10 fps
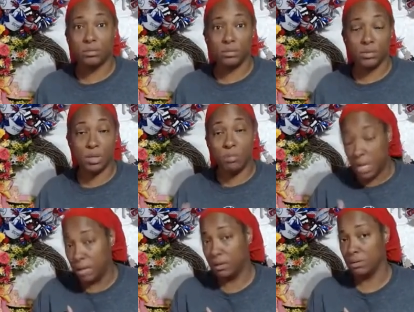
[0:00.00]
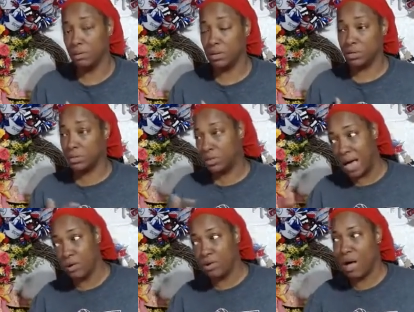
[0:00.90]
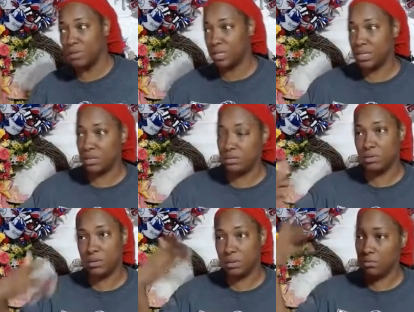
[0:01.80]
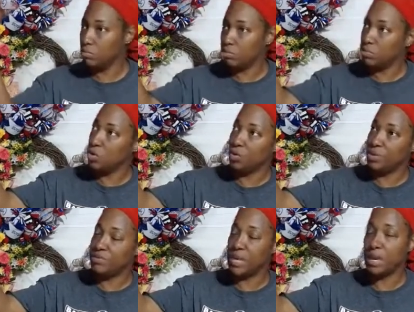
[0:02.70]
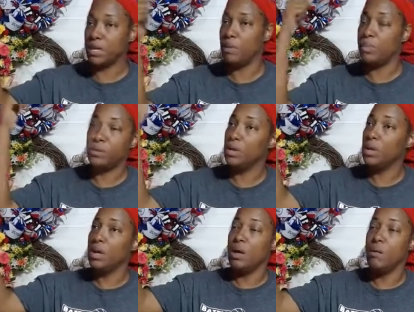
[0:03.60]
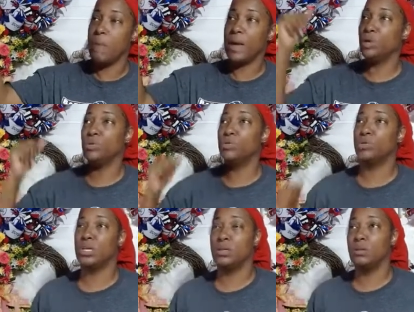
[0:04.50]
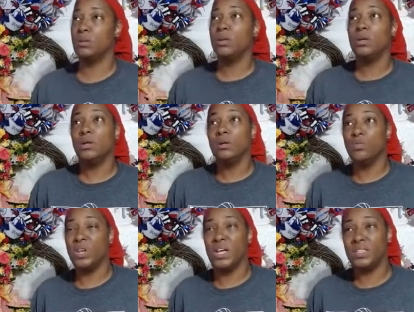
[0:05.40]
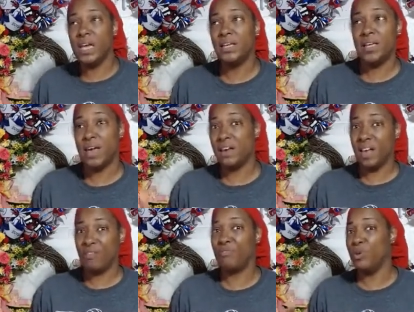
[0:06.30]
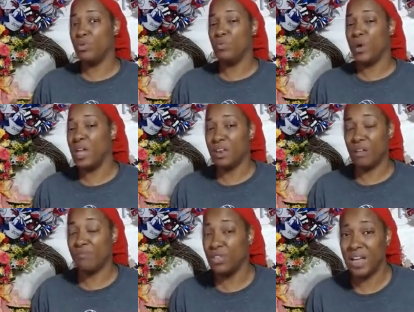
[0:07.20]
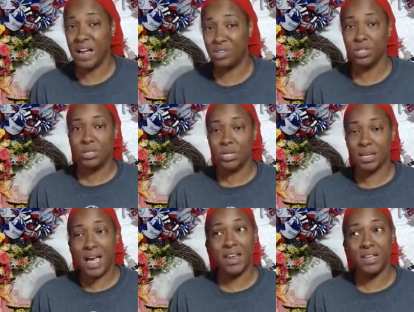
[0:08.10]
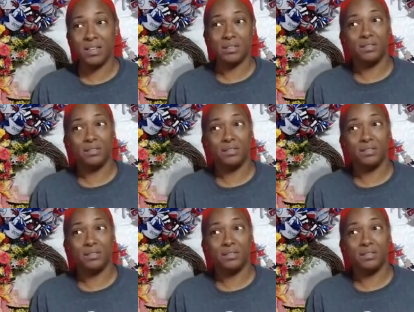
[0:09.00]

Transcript: to me, because I know I'll see the wreaths hanging up in Michael's, and when they take it down and I feel the weight and I really actually look at it,